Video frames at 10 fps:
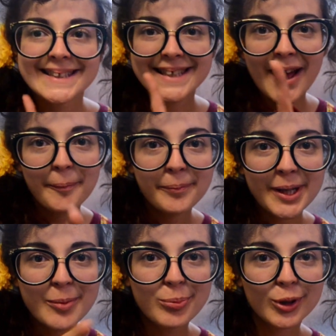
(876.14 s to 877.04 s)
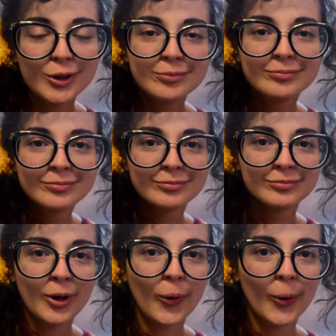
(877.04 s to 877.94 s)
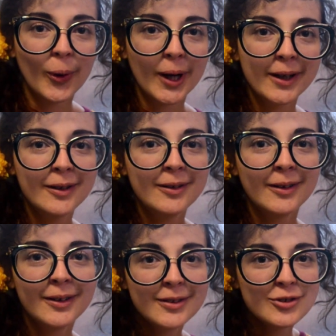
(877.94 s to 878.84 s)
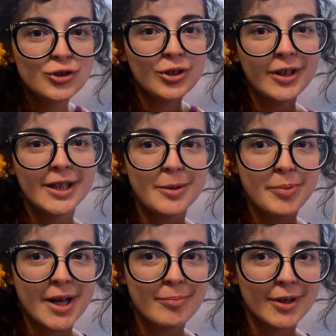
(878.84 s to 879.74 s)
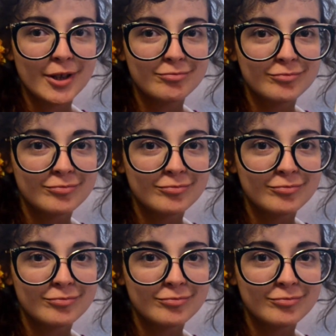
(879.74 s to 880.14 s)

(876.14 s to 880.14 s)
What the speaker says: Some people hoard toilet paper.